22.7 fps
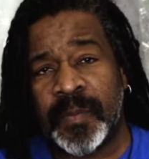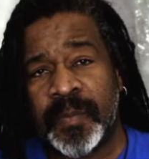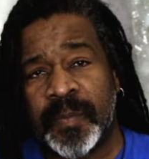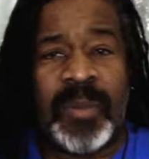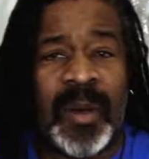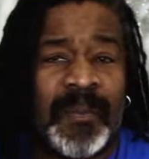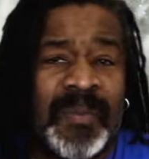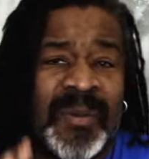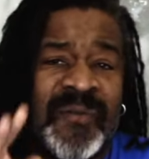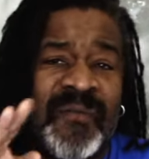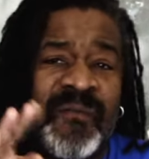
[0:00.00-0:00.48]

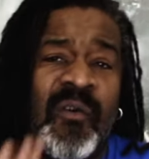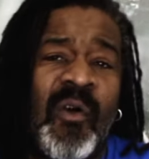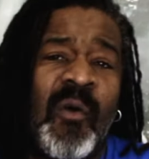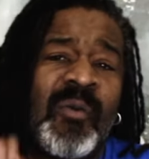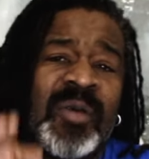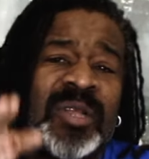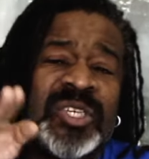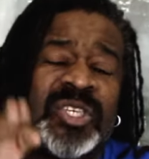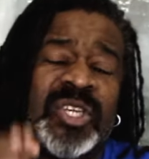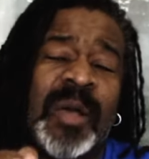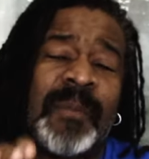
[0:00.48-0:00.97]
But before
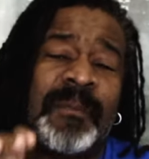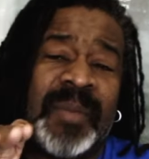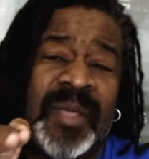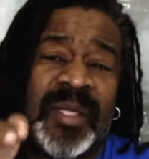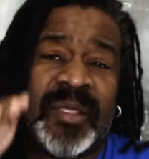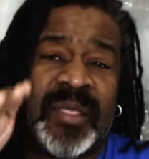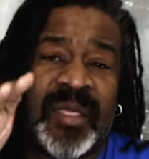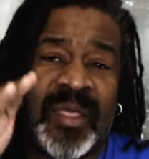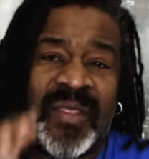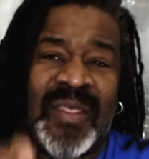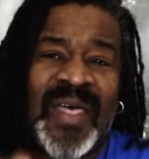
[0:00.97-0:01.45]
we jump
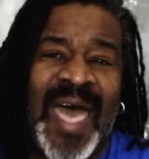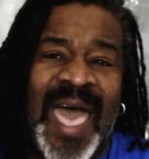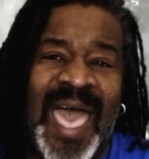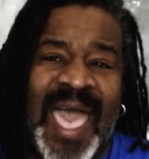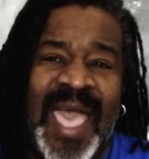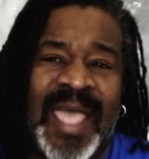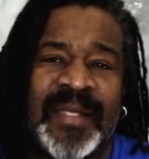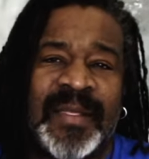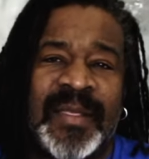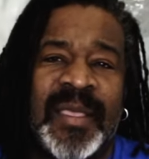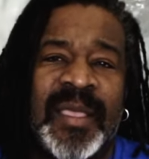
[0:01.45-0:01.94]
into
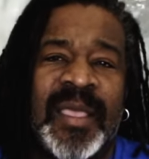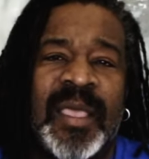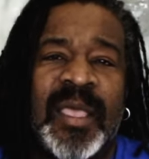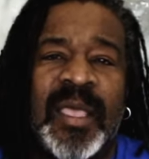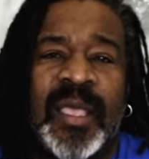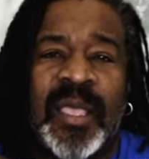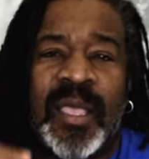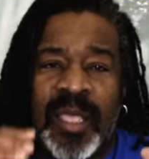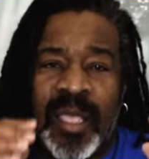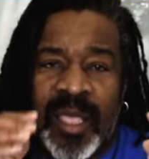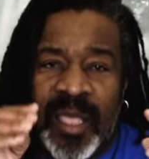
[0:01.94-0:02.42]
that,
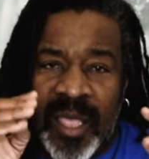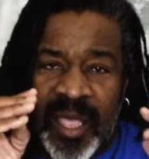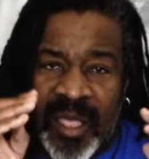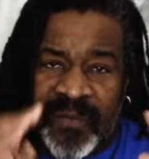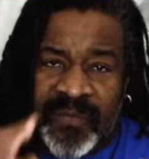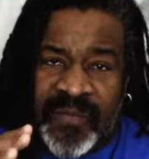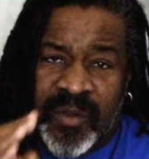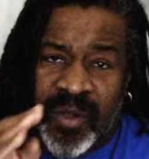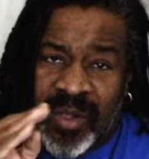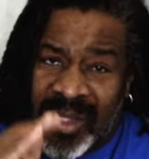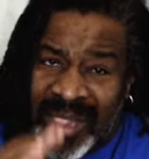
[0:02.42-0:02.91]

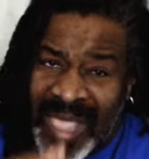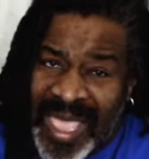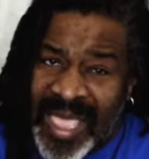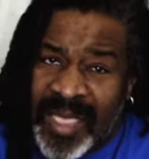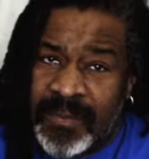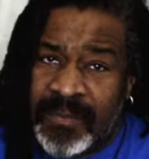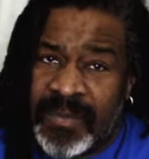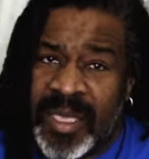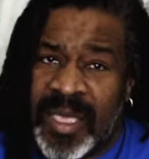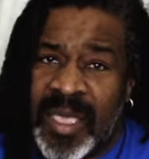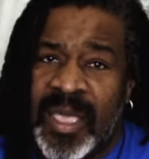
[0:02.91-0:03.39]
if you're
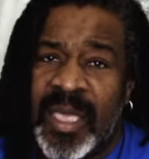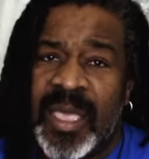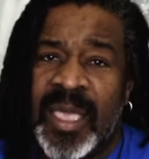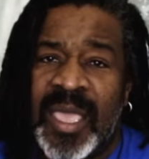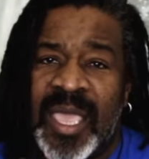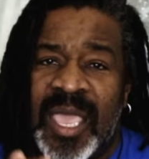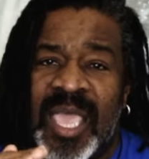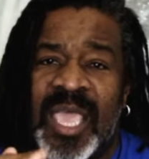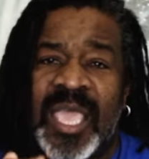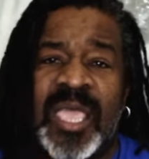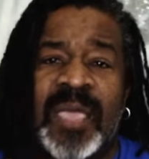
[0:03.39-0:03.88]
like me,
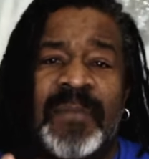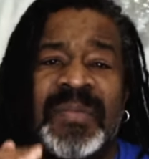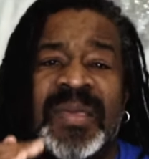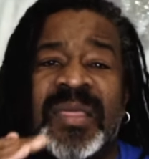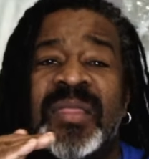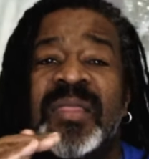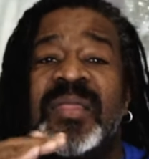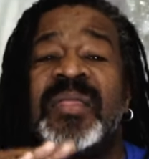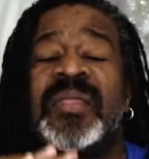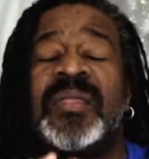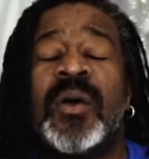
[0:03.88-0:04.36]
it can be
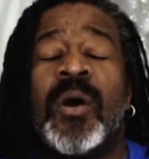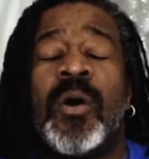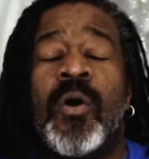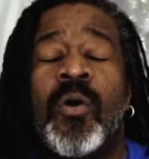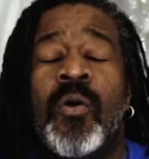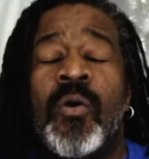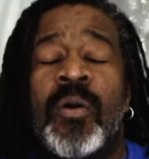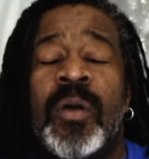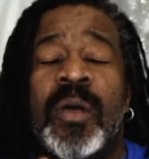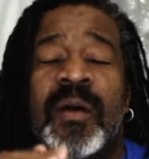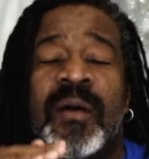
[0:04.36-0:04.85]

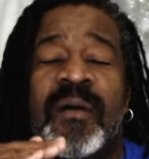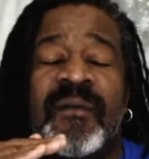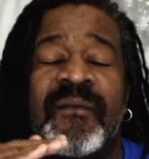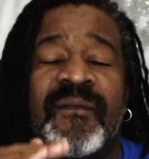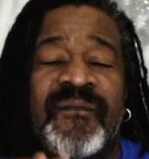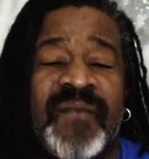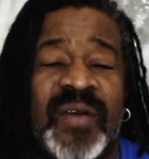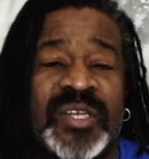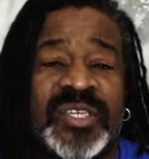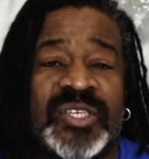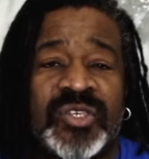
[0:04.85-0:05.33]
so
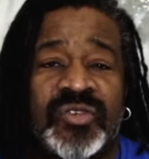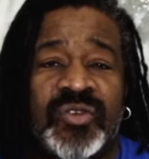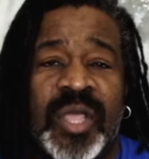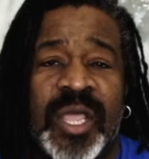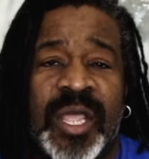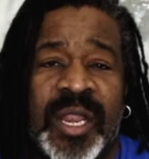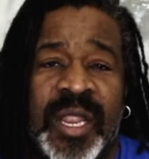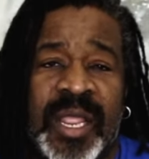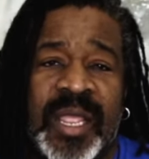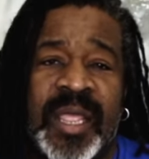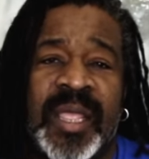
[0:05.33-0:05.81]

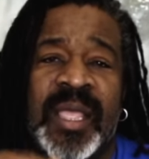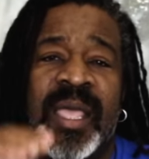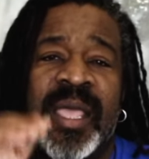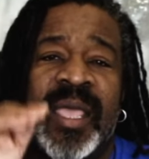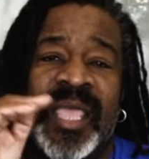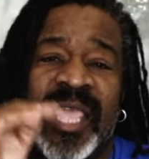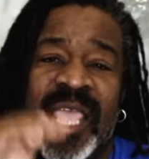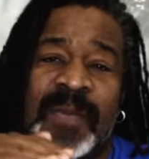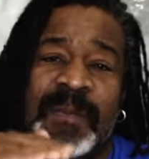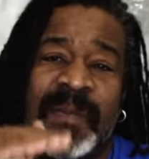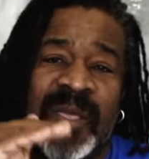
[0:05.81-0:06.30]
frustrating
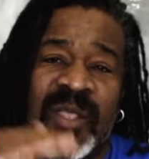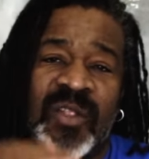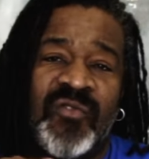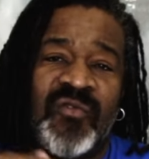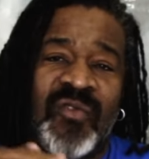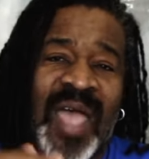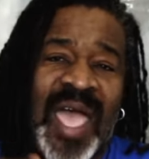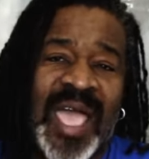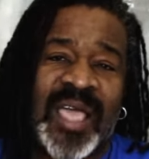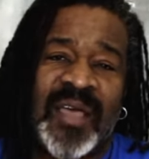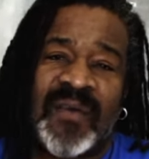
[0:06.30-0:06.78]
keeping
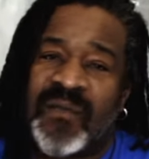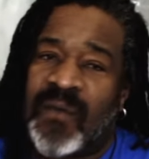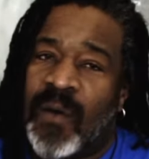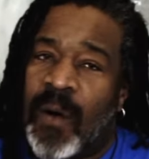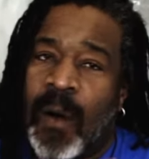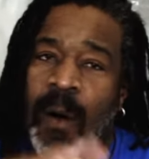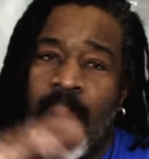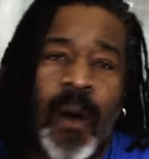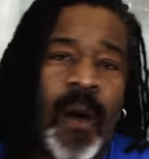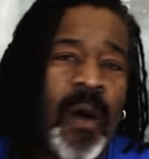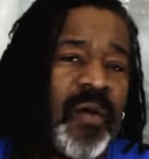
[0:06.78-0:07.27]
track of
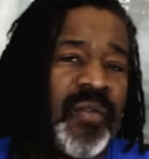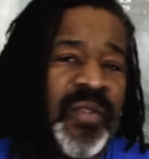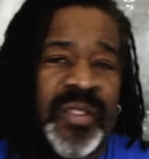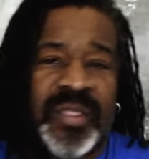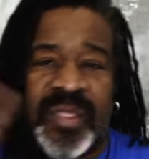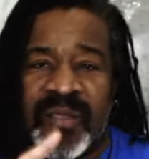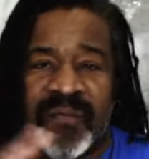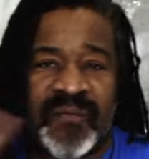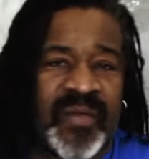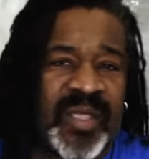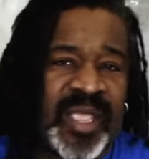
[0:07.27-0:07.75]
all the
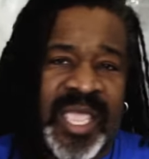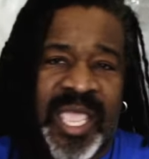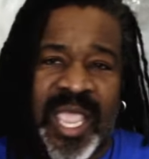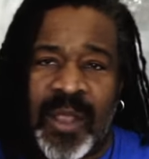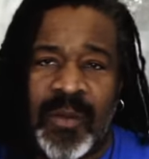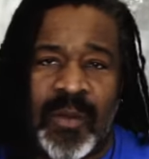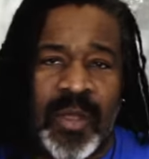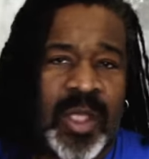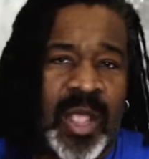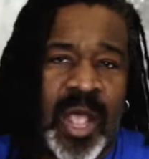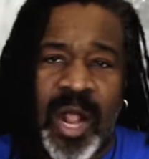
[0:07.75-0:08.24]
different
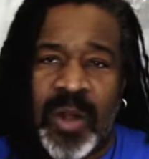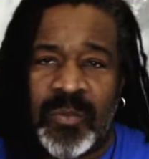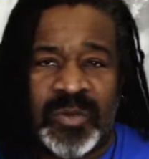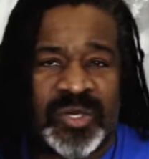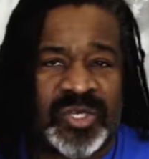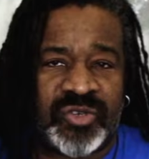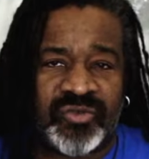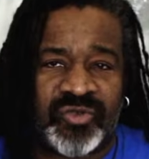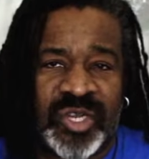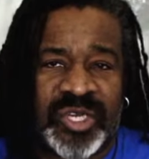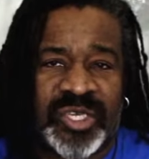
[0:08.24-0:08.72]
carry-on
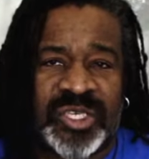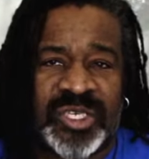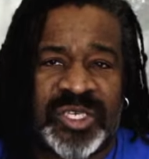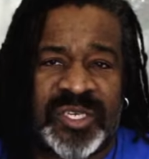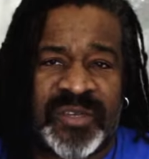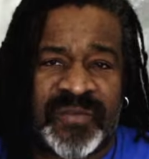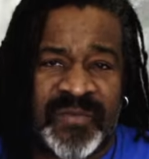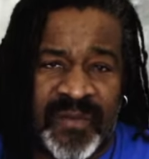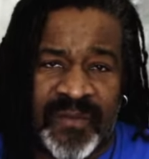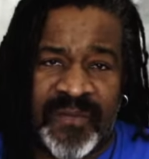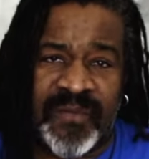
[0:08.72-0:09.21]

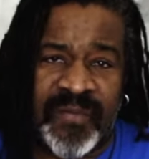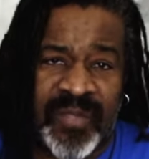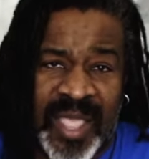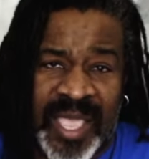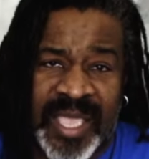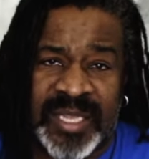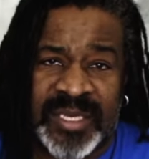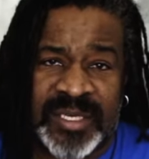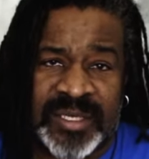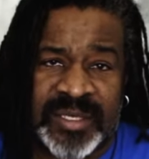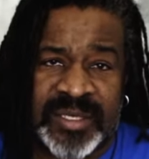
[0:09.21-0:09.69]
restrictions for
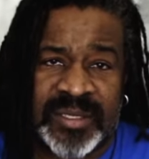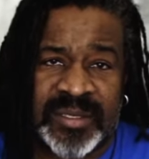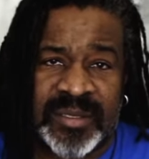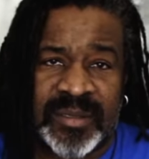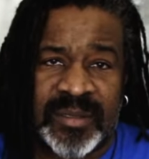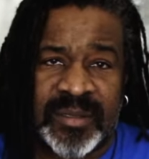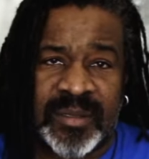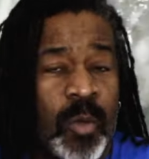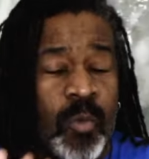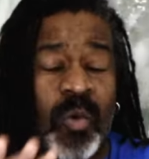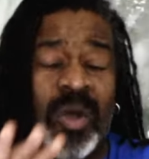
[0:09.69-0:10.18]
flights.
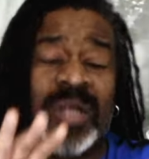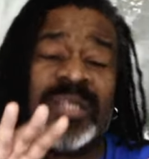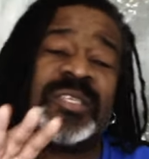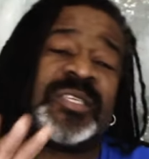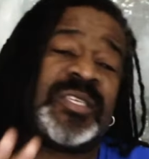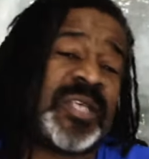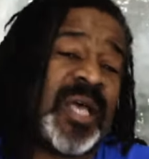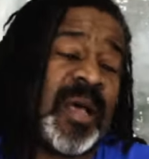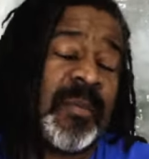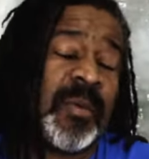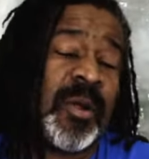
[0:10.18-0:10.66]
One
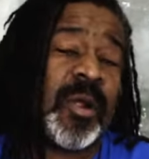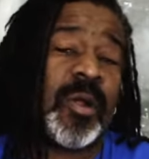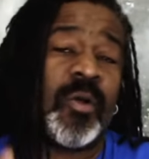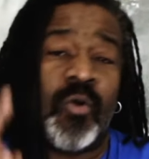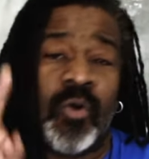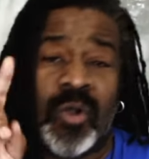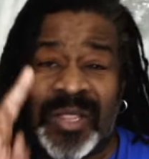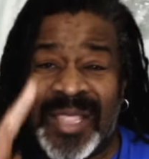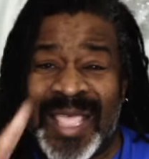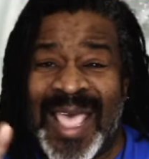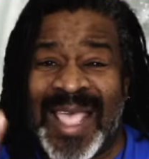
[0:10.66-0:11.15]
summer,
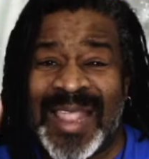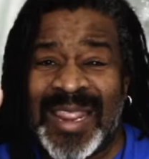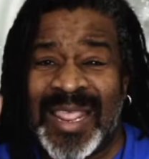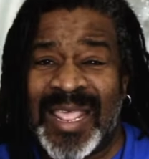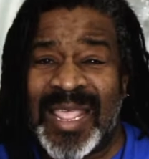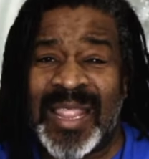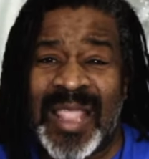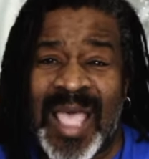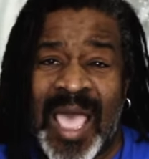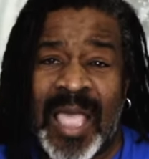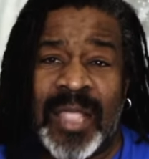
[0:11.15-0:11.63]

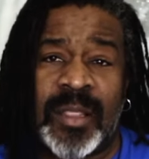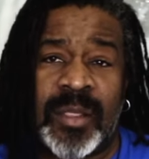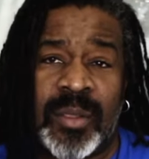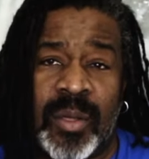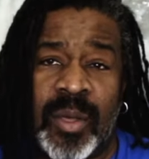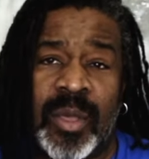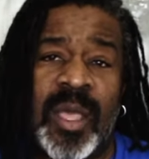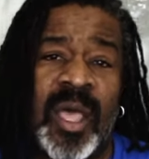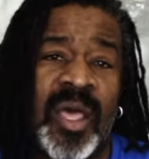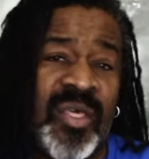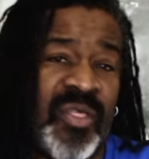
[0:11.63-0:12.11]
Gordana and I
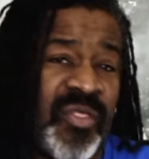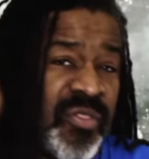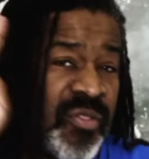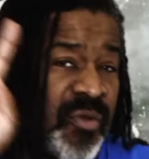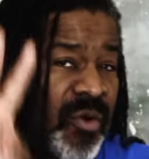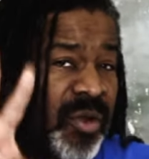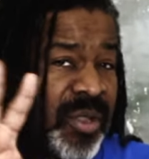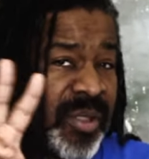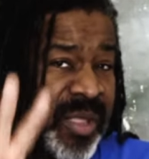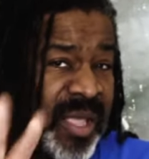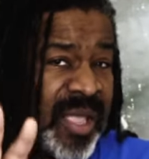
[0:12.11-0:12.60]
took
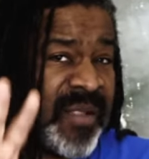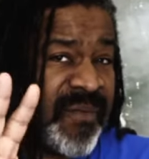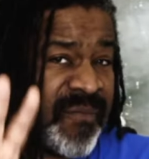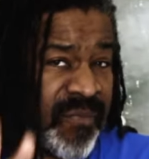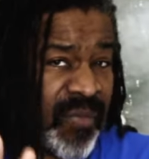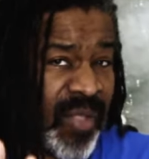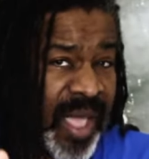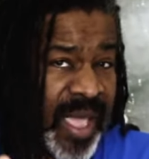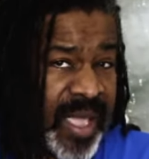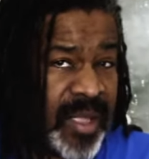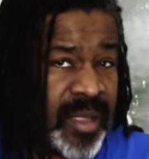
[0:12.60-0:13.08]
13
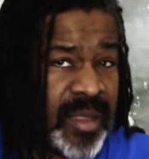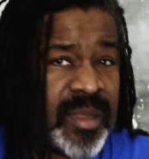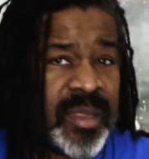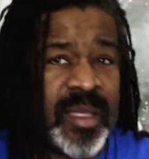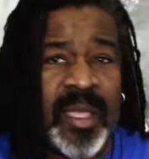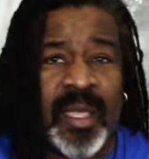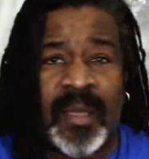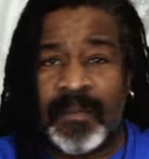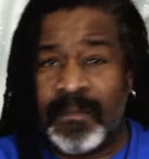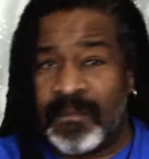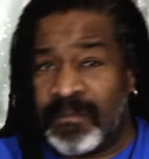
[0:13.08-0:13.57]
flights,
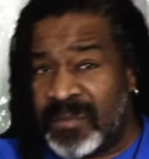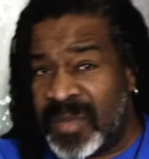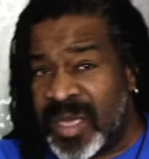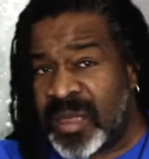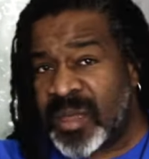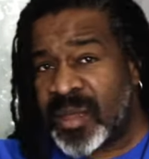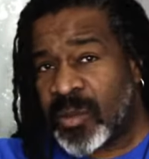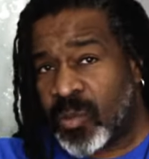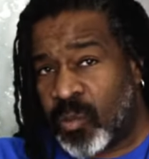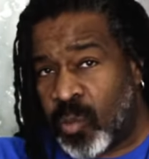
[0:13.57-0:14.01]
missed